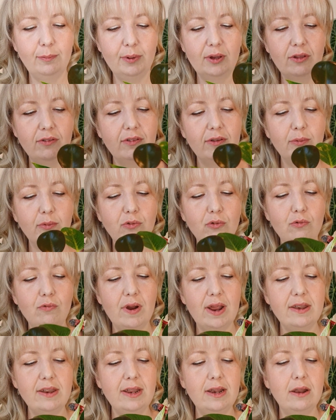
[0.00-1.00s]
because it was
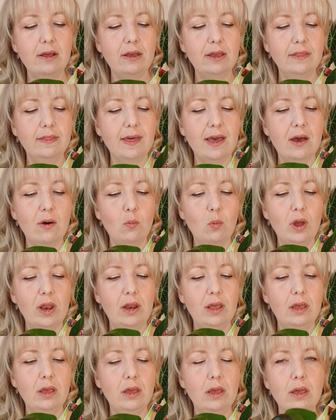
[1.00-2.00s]
already like that when
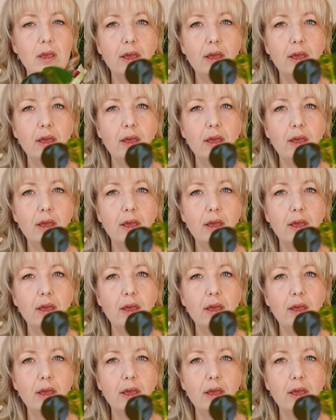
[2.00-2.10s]
it